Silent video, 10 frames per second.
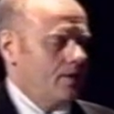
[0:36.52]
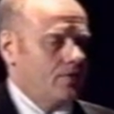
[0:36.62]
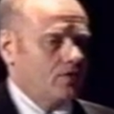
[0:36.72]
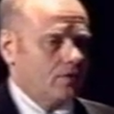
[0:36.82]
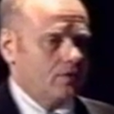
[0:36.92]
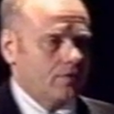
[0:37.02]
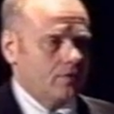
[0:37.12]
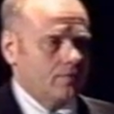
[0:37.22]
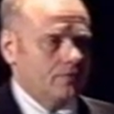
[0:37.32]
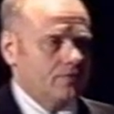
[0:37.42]
And the title of the
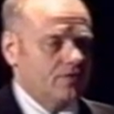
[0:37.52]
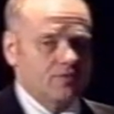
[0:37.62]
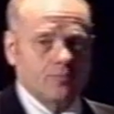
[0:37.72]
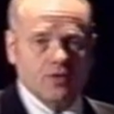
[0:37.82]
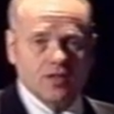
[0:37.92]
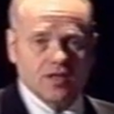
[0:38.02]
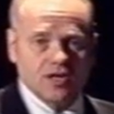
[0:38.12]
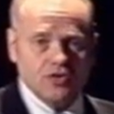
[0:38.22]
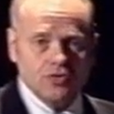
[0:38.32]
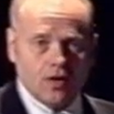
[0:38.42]
conference is Breathing
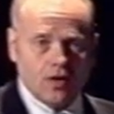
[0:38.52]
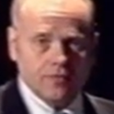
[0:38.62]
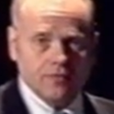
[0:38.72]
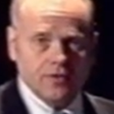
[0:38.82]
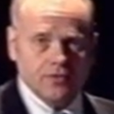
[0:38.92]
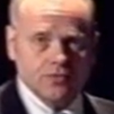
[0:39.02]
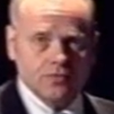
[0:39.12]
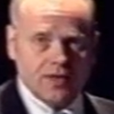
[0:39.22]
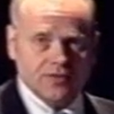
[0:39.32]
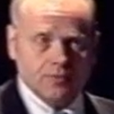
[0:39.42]
New Life
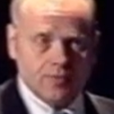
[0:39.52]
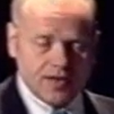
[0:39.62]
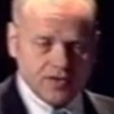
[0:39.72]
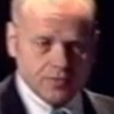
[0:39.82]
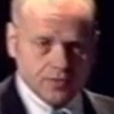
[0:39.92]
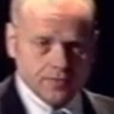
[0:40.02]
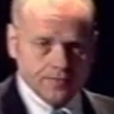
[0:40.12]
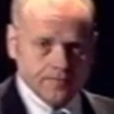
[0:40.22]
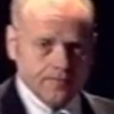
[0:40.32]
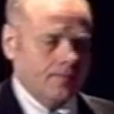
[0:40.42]
into Asthma Management.
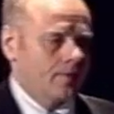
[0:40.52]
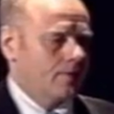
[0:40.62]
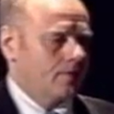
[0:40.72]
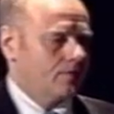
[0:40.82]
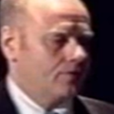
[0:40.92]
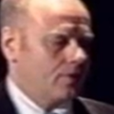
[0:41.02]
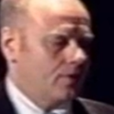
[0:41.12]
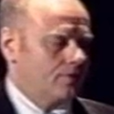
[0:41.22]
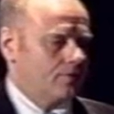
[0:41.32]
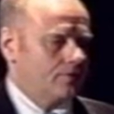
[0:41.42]
This
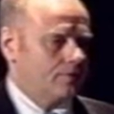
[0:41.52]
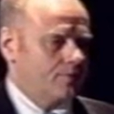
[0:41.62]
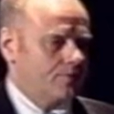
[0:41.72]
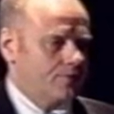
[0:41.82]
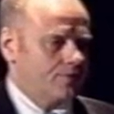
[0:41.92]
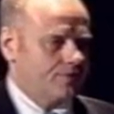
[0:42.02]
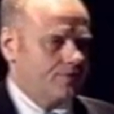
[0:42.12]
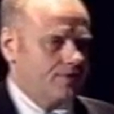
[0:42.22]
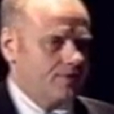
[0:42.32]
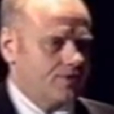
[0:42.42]
follows on from the
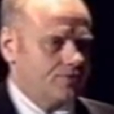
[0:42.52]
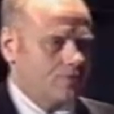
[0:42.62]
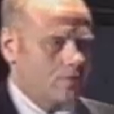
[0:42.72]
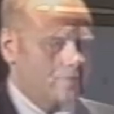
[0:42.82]
first international